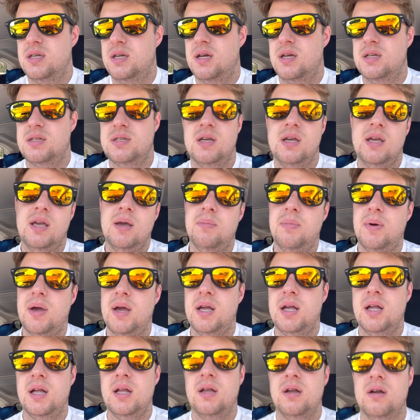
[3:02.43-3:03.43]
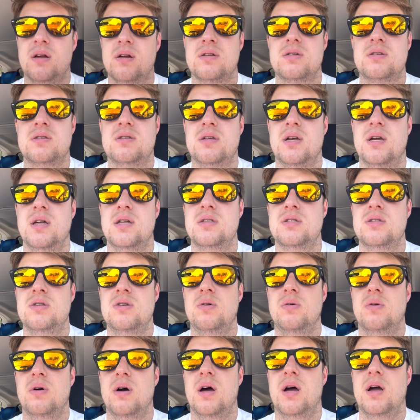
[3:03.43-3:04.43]
I said, get back in here. It's
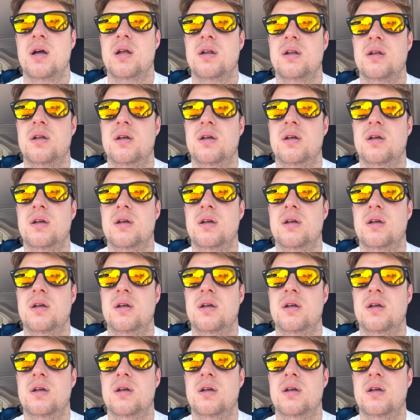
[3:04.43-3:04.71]
too hot.